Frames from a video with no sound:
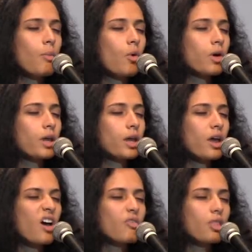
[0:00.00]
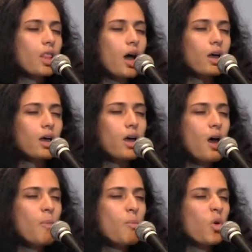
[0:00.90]
morning of luck,
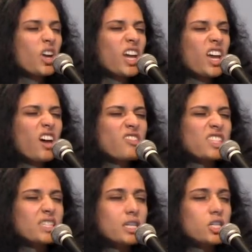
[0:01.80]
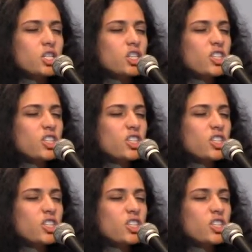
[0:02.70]
morning of cinder.